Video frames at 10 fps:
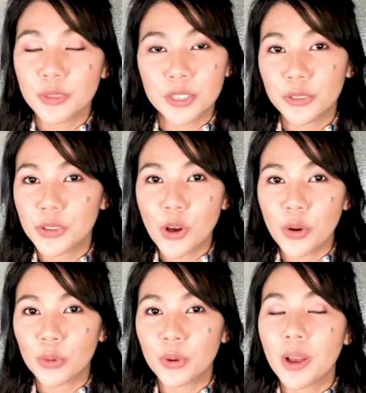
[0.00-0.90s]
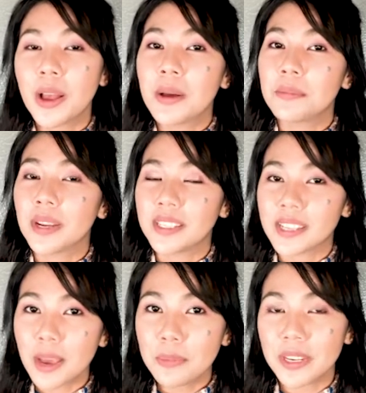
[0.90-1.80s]
we don't know, but
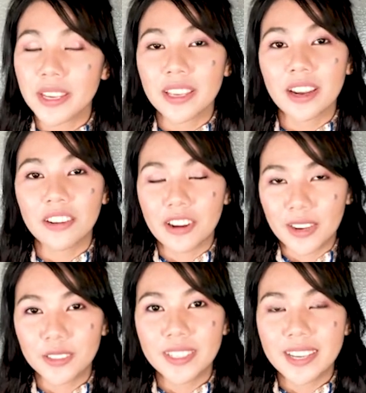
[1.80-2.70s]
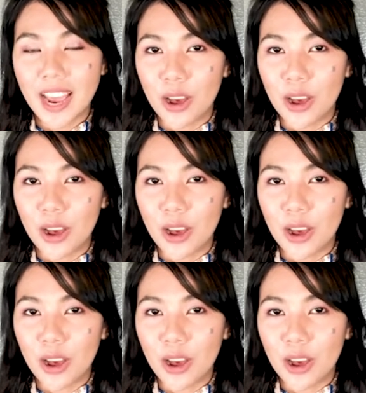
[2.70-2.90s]
it's happening around